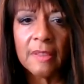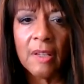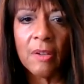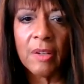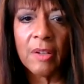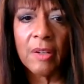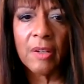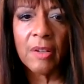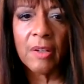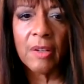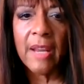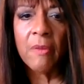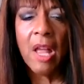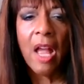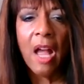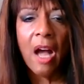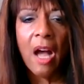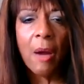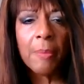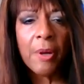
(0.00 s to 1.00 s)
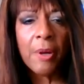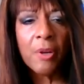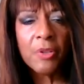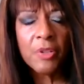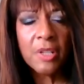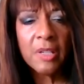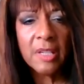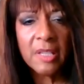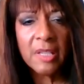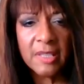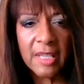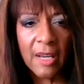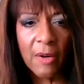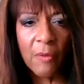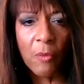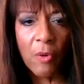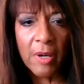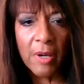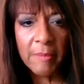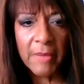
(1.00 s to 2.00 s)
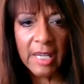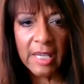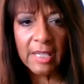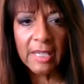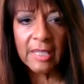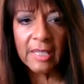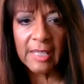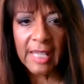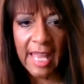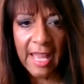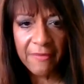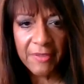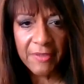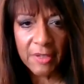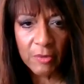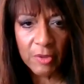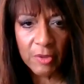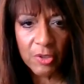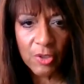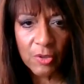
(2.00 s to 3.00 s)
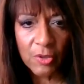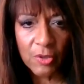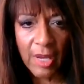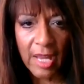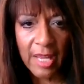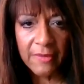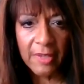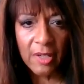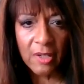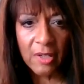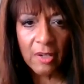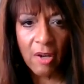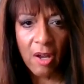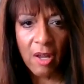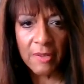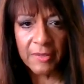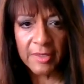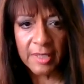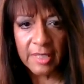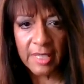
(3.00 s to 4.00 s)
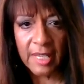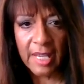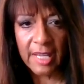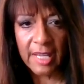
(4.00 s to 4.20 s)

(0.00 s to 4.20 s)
Okay, a person is there 1 minute laughing with you and they're gone.